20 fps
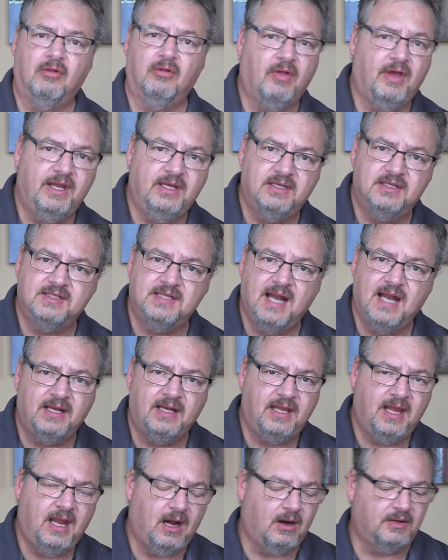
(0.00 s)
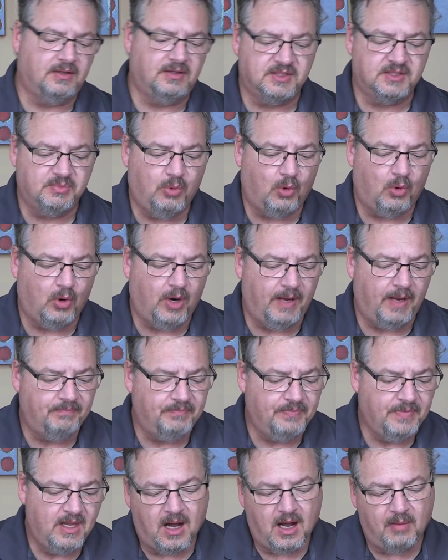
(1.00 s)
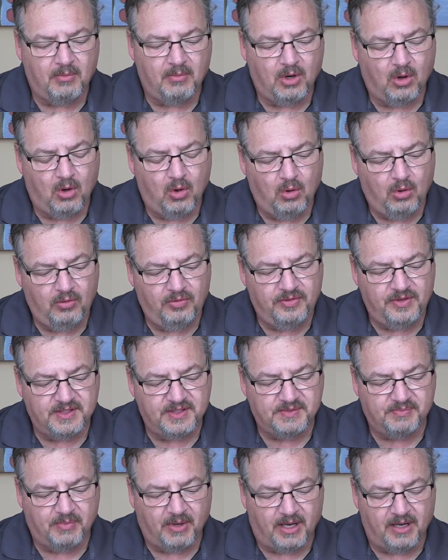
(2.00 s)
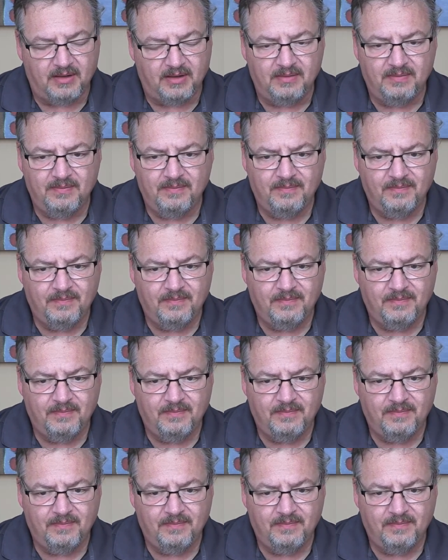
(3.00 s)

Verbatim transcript: The light does not care at this point. I'm gonna hold this button.